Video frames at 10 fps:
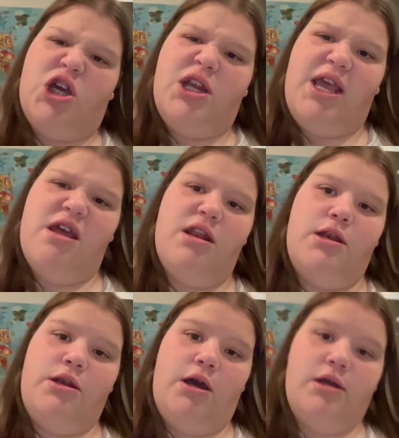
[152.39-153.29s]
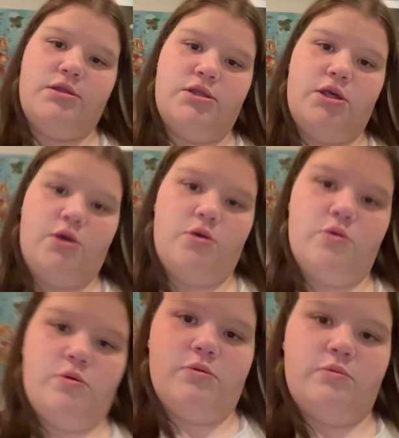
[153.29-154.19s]
Good and not
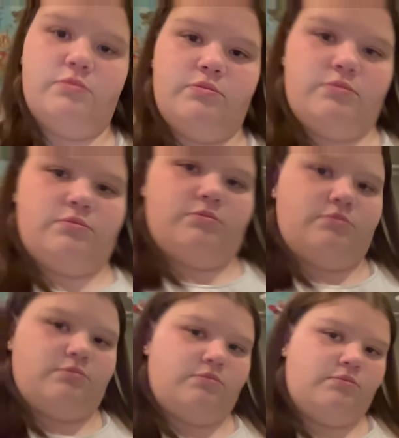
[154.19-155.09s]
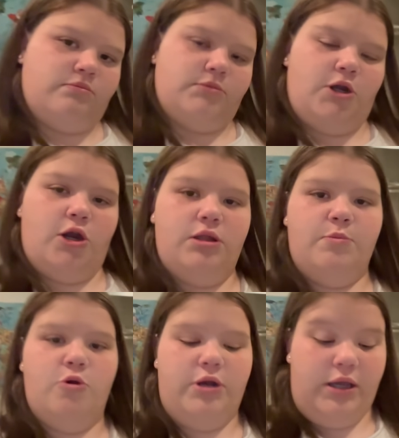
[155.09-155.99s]
so early
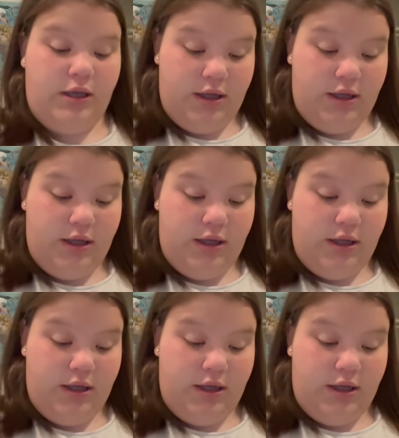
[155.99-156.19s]
morning.